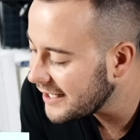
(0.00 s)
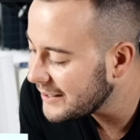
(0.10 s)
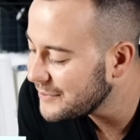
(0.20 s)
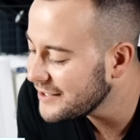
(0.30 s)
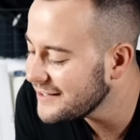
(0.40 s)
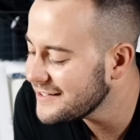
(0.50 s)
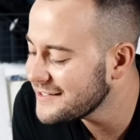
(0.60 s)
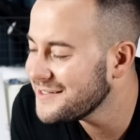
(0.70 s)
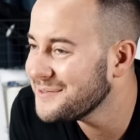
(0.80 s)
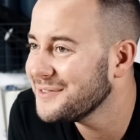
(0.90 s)
I wanted this
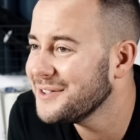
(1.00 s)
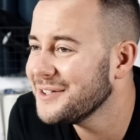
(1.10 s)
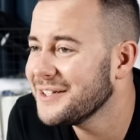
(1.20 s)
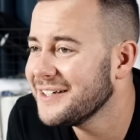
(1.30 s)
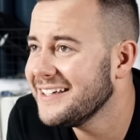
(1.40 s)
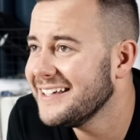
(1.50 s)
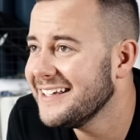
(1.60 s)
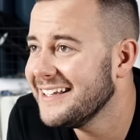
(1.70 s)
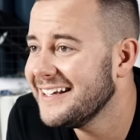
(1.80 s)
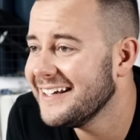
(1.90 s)
to look good.